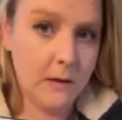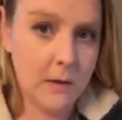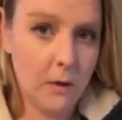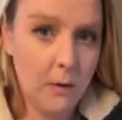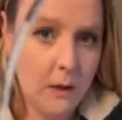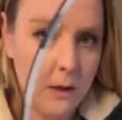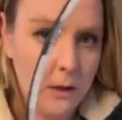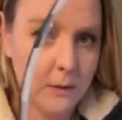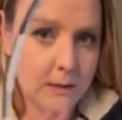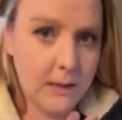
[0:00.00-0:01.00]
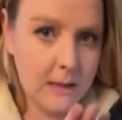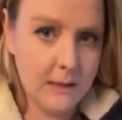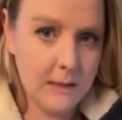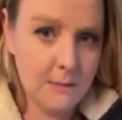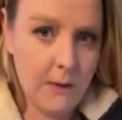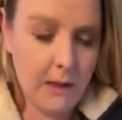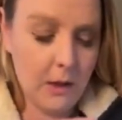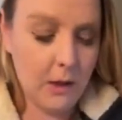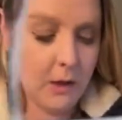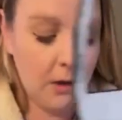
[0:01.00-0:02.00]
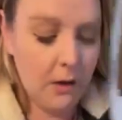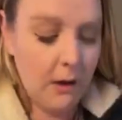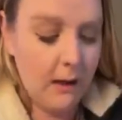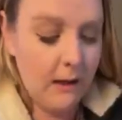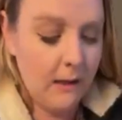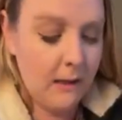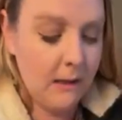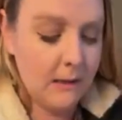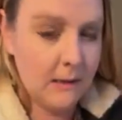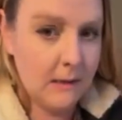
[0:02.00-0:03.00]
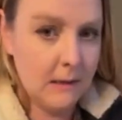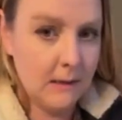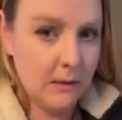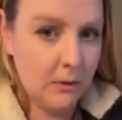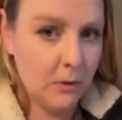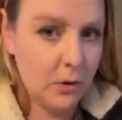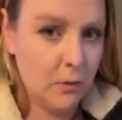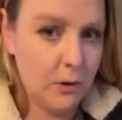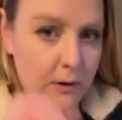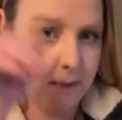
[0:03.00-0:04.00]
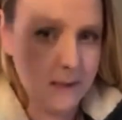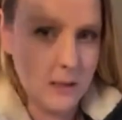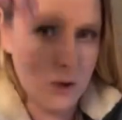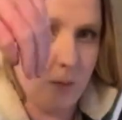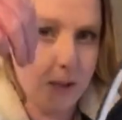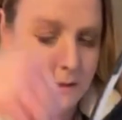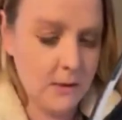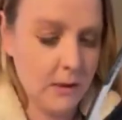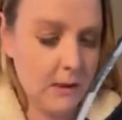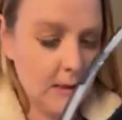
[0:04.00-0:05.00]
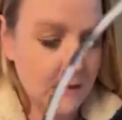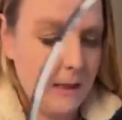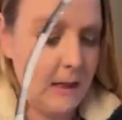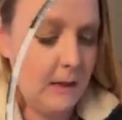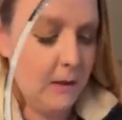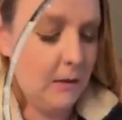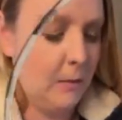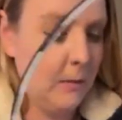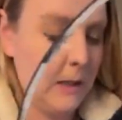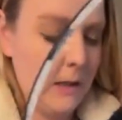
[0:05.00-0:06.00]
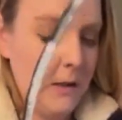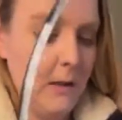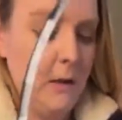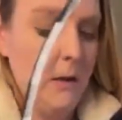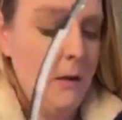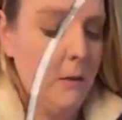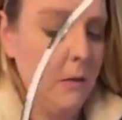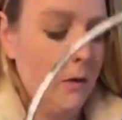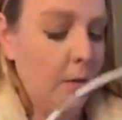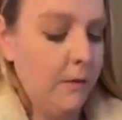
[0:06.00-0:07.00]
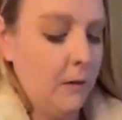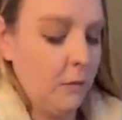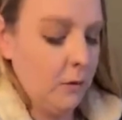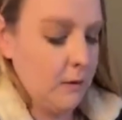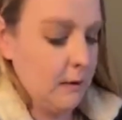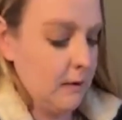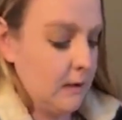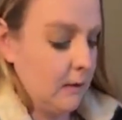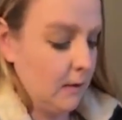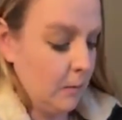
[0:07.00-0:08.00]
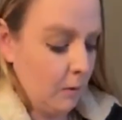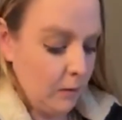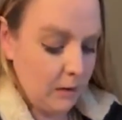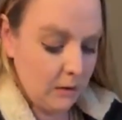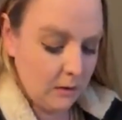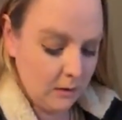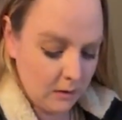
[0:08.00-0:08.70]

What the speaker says: So you will see this is bigger and this is a little shorter. That's because your pieces are gonna slide in there. It'll make hopefully more sense here in a moment.